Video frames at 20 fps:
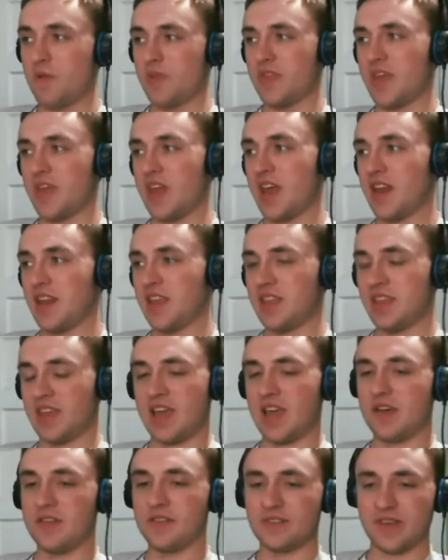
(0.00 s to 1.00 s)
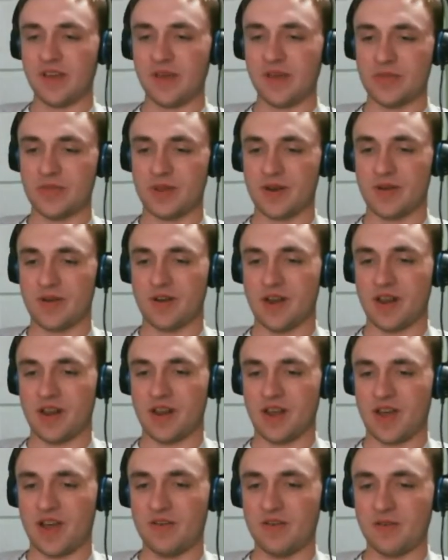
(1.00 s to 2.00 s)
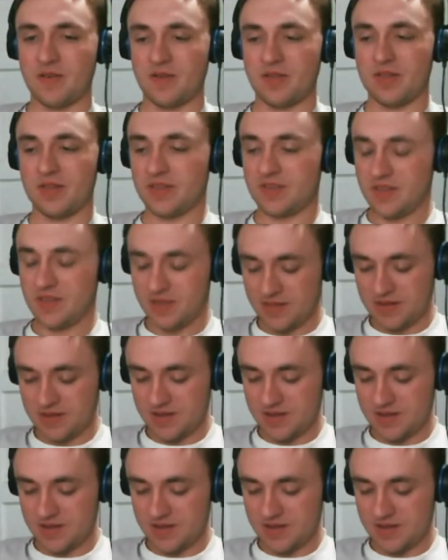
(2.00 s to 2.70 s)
than anything else out there right now. I mean,